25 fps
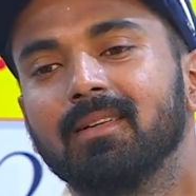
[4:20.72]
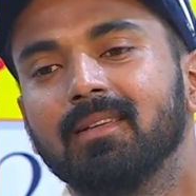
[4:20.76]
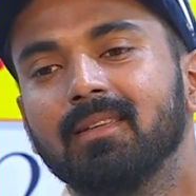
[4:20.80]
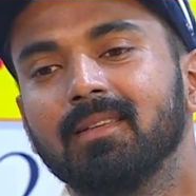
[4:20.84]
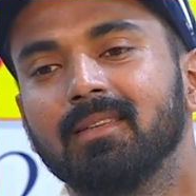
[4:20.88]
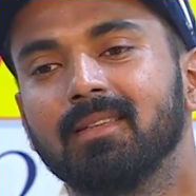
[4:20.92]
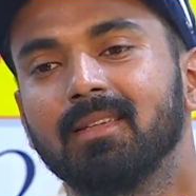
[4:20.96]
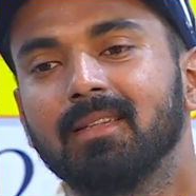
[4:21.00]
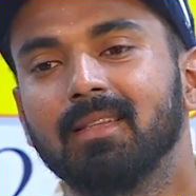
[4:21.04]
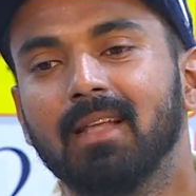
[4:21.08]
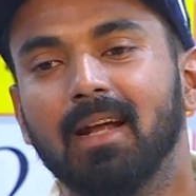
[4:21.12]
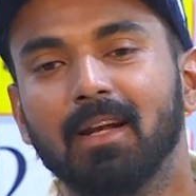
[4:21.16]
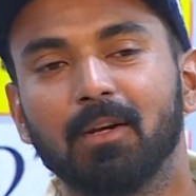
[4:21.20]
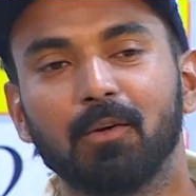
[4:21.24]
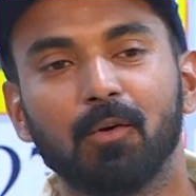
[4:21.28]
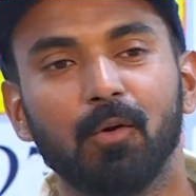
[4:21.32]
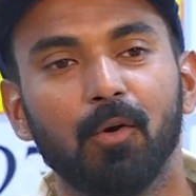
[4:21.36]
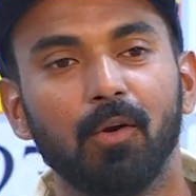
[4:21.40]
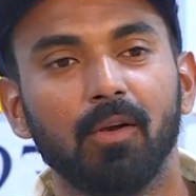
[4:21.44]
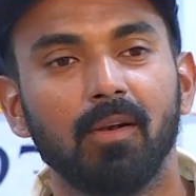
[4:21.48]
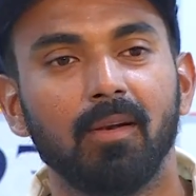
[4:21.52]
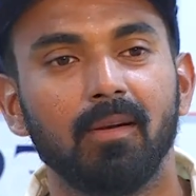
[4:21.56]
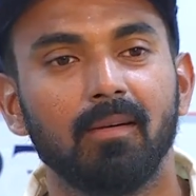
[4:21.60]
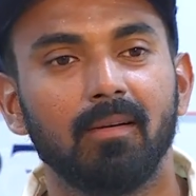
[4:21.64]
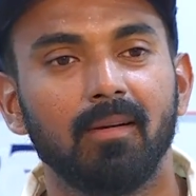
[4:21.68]
see, that
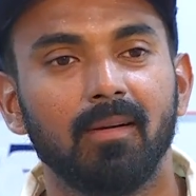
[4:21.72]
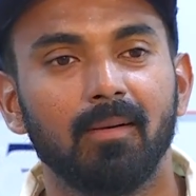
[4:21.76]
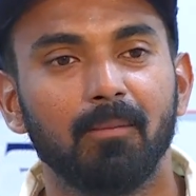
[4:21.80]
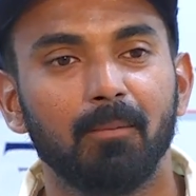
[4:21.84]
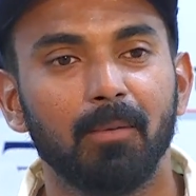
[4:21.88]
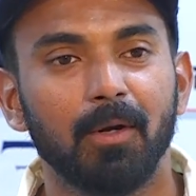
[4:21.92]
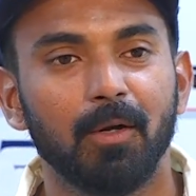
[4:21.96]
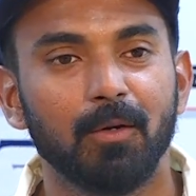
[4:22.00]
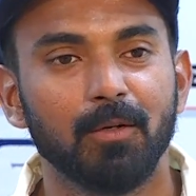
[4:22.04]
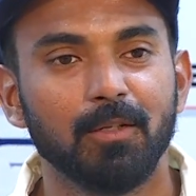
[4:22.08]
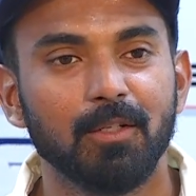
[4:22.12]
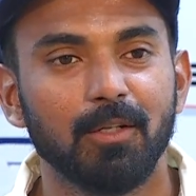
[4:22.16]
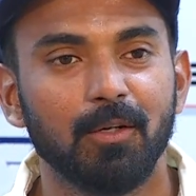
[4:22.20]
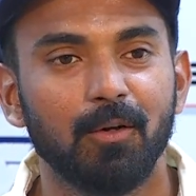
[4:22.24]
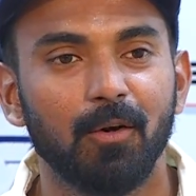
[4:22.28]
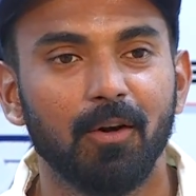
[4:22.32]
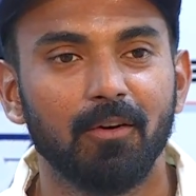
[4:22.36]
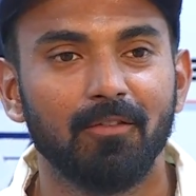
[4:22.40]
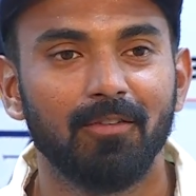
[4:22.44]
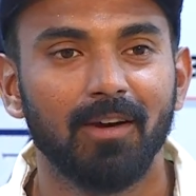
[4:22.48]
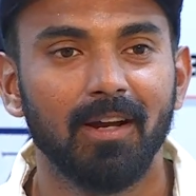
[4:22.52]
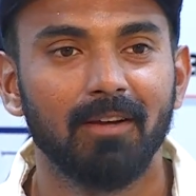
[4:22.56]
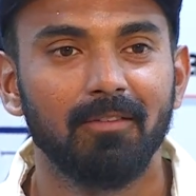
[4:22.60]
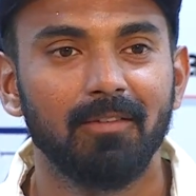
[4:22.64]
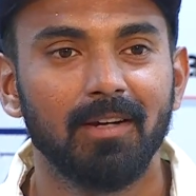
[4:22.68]
call, because he
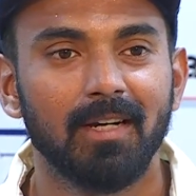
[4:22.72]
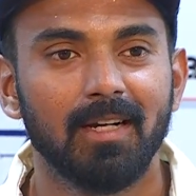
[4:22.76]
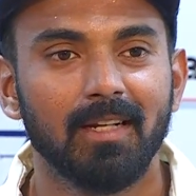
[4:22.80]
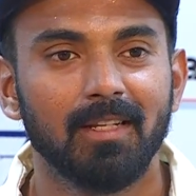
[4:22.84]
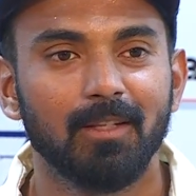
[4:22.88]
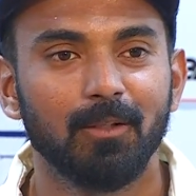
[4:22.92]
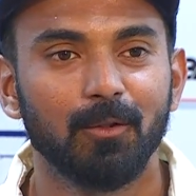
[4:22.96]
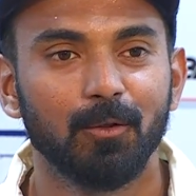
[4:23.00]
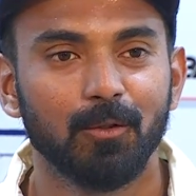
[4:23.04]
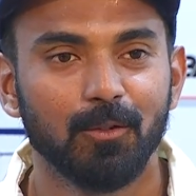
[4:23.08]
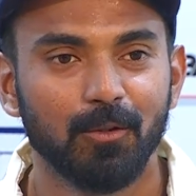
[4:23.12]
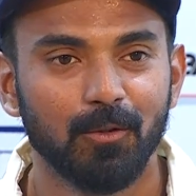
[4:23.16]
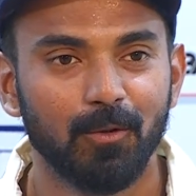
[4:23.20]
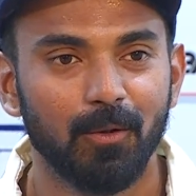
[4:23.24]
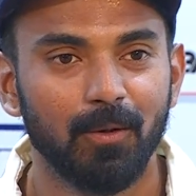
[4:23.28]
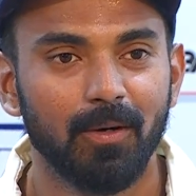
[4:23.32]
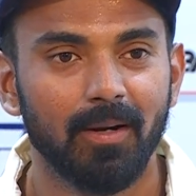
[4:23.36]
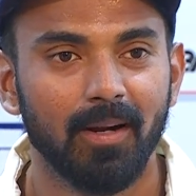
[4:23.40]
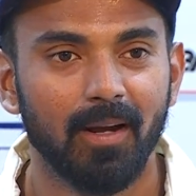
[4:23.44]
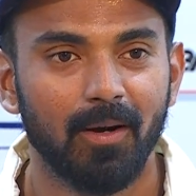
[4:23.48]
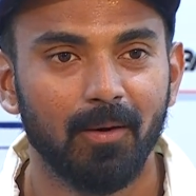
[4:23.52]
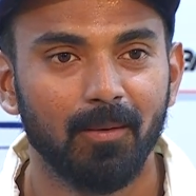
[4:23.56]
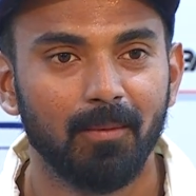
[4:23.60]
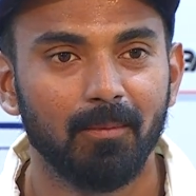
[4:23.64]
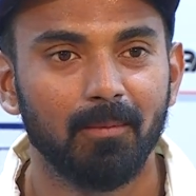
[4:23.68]
got 5 wickets, looks good
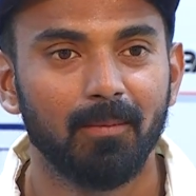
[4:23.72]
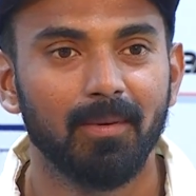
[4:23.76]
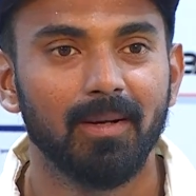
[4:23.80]
now.